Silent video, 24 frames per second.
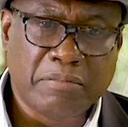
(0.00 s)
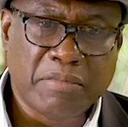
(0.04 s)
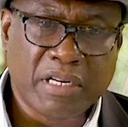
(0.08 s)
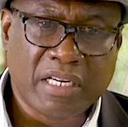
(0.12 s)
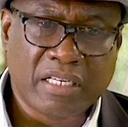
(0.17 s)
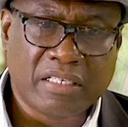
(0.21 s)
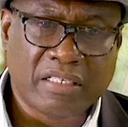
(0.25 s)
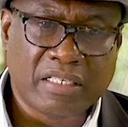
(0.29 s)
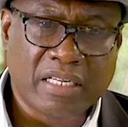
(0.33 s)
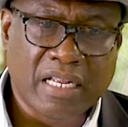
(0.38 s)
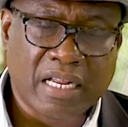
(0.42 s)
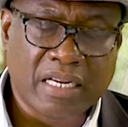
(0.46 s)

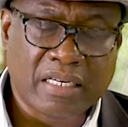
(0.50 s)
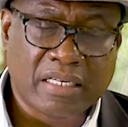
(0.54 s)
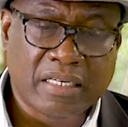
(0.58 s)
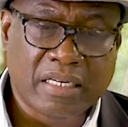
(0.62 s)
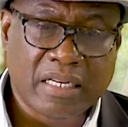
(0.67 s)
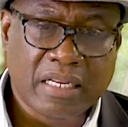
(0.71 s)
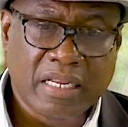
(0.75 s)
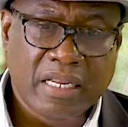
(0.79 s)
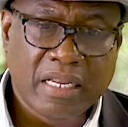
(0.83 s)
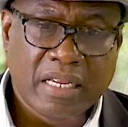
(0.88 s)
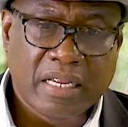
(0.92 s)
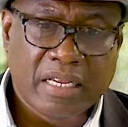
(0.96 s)
means that
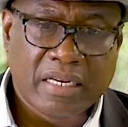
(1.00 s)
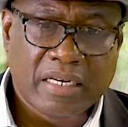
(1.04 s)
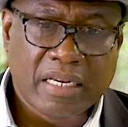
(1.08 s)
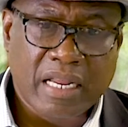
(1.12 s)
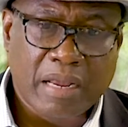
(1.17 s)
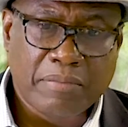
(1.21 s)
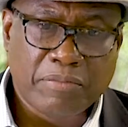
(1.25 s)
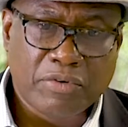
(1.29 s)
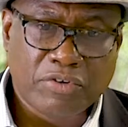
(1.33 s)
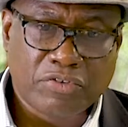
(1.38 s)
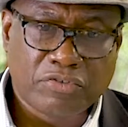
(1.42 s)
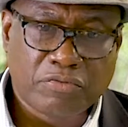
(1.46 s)

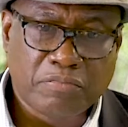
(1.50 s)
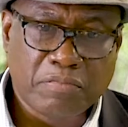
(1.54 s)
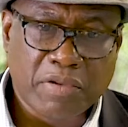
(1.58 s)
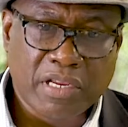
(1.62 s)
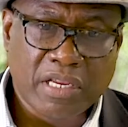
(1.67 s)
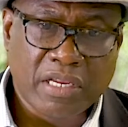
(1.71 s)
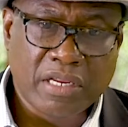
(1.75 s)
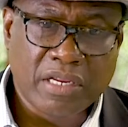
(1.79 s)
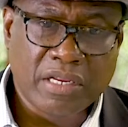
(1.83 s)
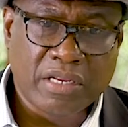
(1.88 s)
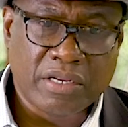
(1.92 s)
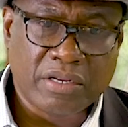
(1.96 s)
there must
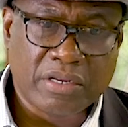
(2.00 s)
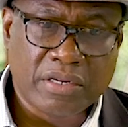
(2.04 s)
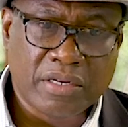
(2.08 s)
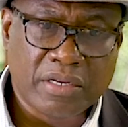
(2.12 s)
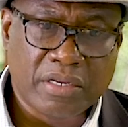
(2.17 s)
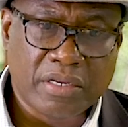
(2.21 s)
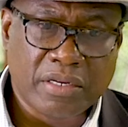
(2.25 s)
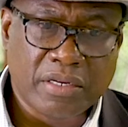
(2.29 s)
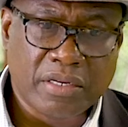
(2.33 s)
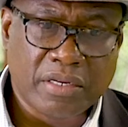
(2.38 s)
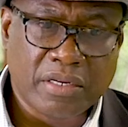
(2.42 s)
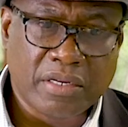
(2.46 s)

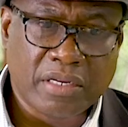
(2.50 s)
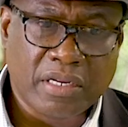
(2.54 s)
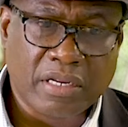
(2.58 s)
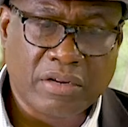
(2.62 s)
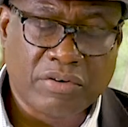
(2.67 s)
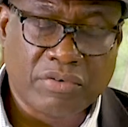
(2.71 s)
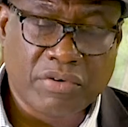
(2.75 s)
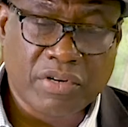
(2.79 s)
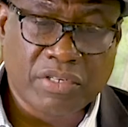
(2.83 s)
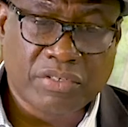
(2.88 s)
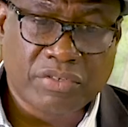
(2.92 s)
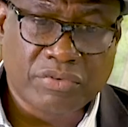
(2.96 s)
be
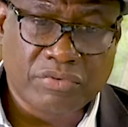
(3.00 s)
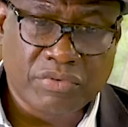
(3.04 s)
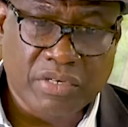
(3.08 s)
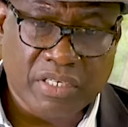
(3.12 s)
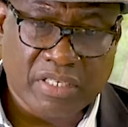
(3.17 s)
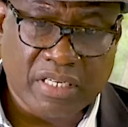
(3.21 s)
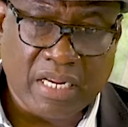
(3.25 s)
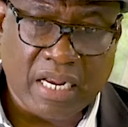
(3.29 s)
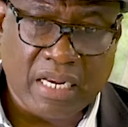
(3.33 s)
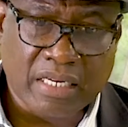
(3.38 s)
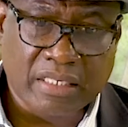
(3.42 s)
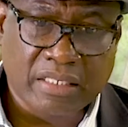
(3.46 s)
increased
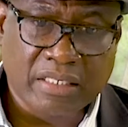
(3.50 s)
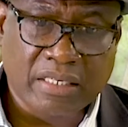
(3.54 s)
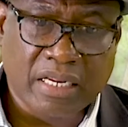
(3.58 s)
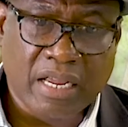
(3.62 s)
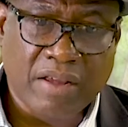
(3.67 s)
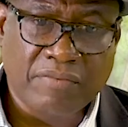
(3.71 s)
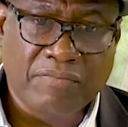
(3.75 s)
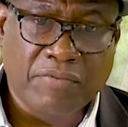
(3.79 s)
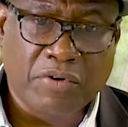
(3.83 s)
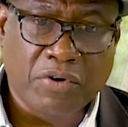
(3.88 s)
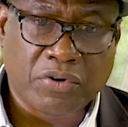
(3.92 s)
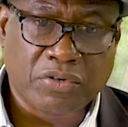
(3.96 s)
research
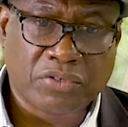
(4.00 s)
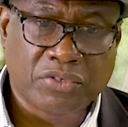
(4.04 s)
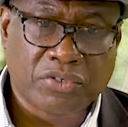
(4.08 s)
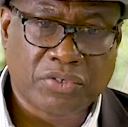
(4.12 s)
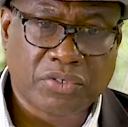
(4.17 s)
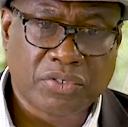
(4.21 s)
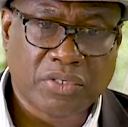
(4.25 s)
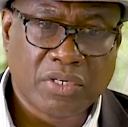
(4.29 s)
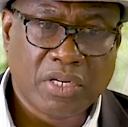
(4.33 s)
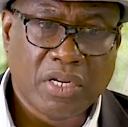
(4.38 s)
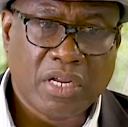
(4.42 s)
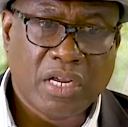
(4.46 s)

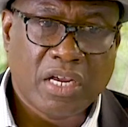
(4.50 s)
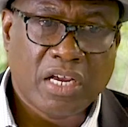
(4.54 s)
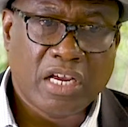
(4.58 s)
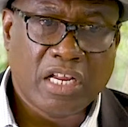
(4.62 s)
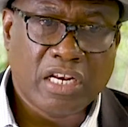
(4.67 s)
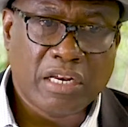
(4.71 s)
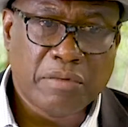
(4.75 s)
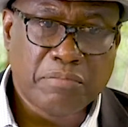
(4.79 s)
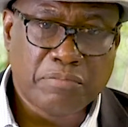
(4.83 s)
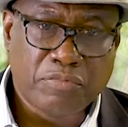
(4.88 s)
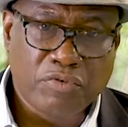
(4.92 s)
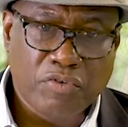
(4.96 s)
efforts
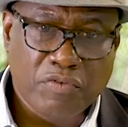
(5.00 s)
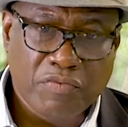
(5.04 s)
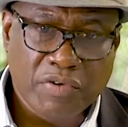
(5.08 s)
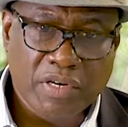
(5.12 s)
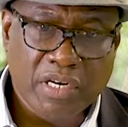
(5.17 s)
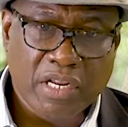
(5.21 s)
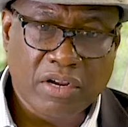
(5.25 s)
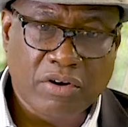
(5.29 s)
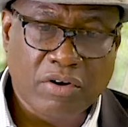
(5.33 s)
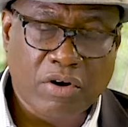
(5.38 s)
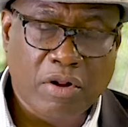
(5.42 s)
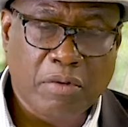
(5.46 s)
in improving
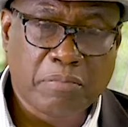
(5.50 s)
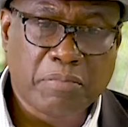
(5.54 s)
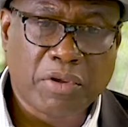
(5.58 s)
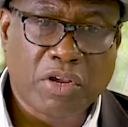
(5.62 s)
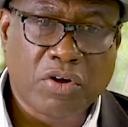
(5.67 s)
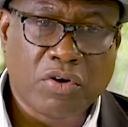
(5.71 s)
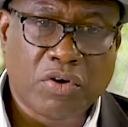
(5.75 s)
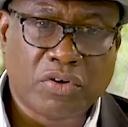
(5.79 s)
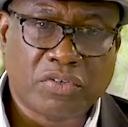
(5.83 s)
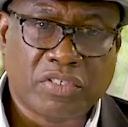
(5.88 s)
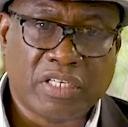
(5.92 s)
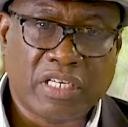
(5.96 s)
the crop
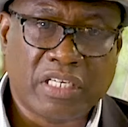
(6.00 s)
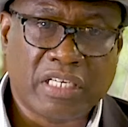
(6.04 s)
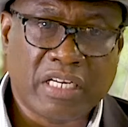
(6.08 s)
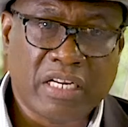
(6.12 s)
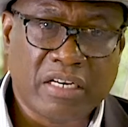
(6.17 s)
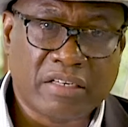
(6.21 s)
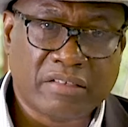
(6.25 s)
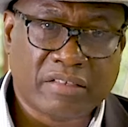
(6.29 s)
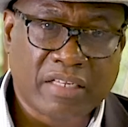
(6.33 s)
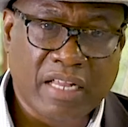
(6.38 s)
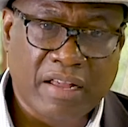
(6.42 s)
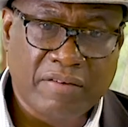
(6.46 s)
because the
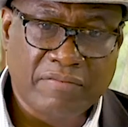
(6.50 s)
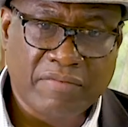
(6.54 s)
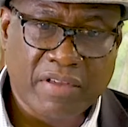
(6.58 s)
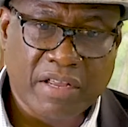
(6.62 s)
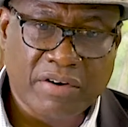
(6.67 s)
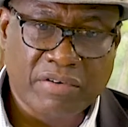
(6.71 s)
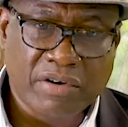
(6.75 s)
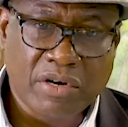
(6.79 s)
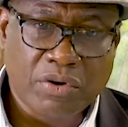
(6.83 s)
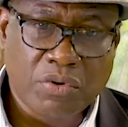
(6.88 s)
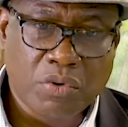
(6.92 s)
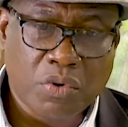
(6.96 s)
yields are
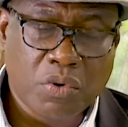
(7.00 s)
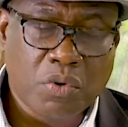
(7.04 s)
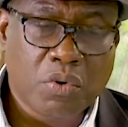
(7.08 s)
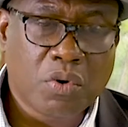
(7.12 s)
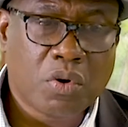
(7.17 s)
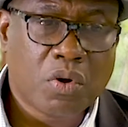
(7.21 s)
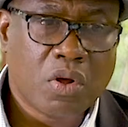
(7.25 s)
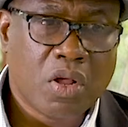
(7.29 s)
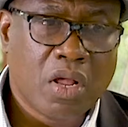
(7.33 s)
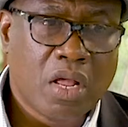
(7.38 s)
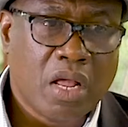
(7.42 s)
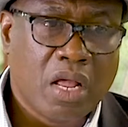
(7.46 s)
very low.
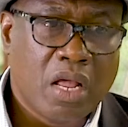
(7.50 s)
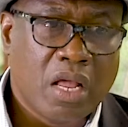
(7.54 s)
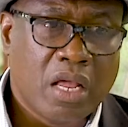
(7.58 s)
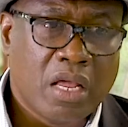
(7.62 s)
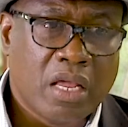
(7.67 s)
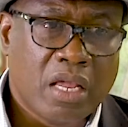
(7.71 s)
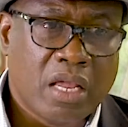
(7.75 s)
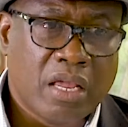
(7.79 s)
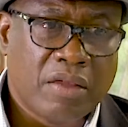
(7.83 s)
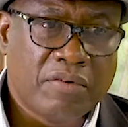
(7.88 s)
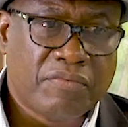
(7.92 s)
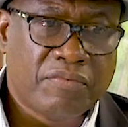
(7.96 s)

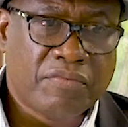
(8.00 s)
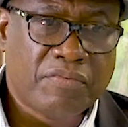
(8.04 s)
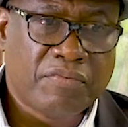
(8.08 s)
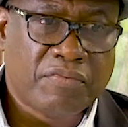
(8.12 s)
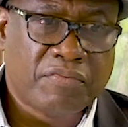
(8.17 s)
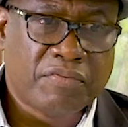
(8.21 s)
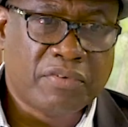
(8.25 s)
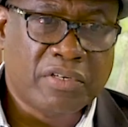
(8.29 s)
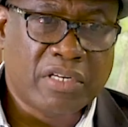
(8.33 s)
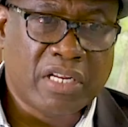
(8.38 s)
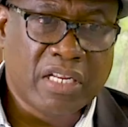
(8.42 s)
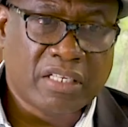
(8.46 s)

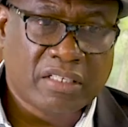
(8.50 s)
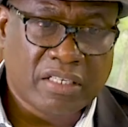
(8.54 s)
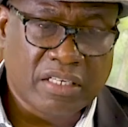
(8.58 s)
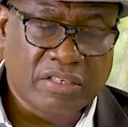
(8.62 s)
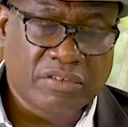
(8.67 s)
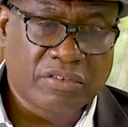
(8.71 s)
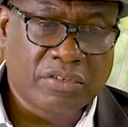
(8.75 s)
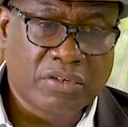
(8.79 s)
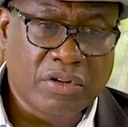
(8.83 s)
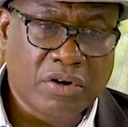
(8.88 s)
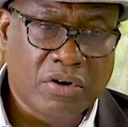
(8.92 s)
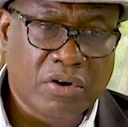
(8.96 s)
If this
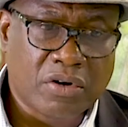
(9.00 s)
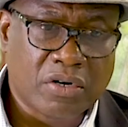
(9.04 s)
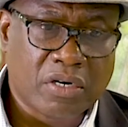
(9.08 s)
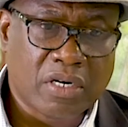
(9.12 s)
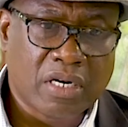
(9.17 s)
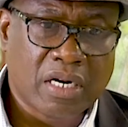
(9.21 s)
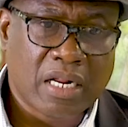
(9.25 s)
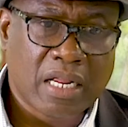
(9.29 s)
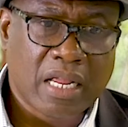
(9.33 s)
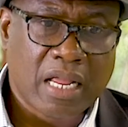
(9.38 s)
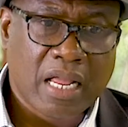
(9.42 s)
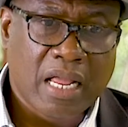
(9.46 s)
is done
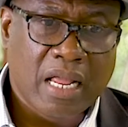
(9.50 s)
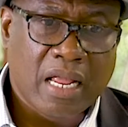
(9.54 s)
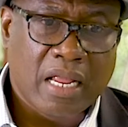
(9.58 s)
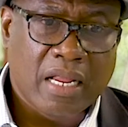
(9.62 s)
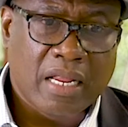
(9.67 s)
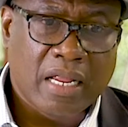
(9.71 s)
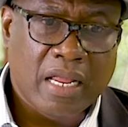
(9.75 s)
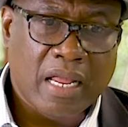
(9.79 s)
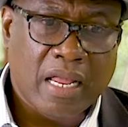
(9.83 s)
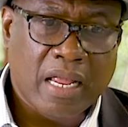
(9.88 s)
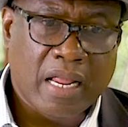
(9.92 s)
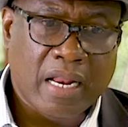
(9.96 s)

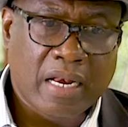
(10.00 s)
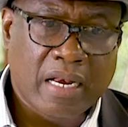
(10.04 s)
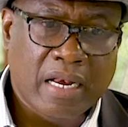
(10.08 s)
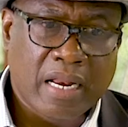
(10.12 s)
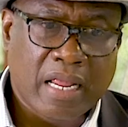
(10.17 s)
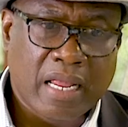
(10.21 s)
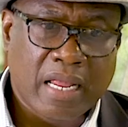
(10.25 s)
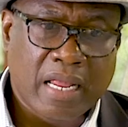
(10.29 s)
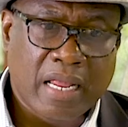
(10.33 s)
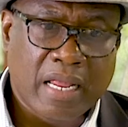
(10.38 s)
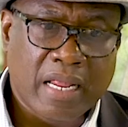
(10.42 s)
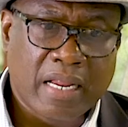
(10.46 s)
and
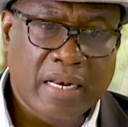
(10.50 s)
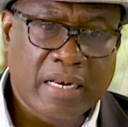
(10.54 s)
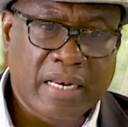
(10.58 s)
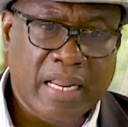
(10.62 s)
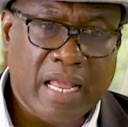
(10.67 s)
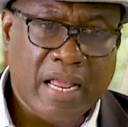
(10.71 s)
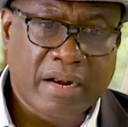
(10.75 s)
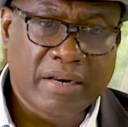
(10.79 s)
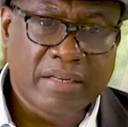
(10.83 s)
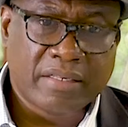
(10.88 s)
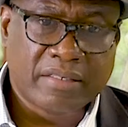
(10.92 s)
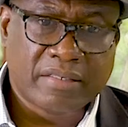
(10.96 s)

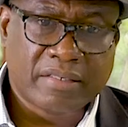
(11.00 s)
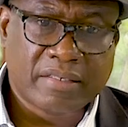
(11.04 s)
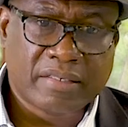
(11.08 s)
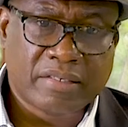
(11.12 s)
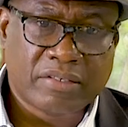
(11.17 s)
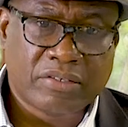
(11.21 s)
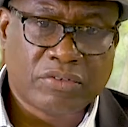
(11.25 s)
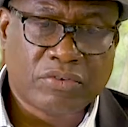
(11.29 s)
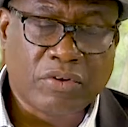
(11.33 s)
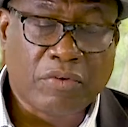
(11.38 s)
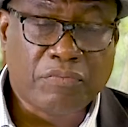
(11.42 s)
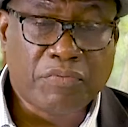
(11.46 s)
there is
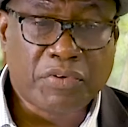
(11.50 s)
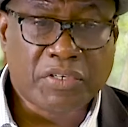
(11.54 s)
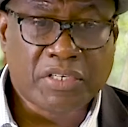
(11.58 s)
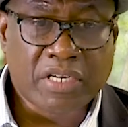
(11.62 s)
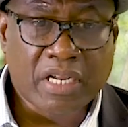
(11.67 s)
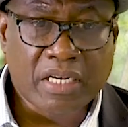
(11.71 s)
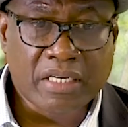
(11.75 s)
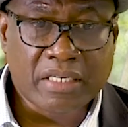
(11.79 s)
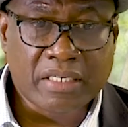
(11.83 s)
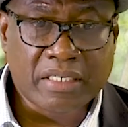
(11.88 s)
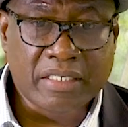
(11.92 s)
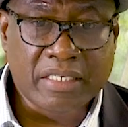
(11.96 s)

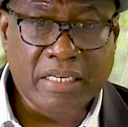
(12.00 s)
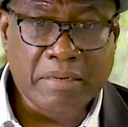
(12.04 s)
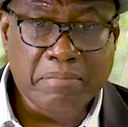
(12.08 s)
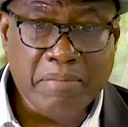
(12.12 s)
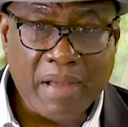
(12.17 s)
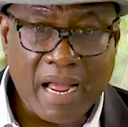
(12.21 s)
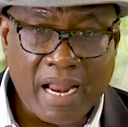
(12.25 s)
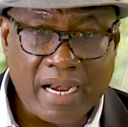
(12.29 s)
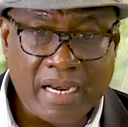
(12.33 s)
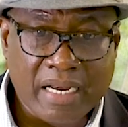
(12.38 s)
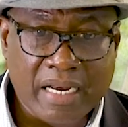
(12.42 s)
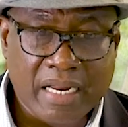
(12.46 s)
sufficient
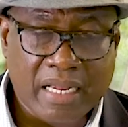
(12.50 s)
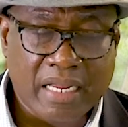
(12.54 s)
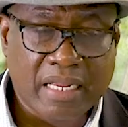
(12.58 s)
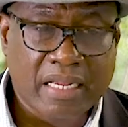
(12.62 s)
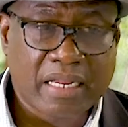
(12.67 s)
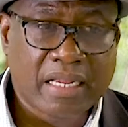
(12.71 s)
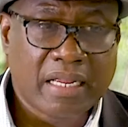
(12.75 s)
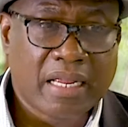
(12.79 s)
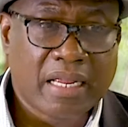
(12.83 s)
demand,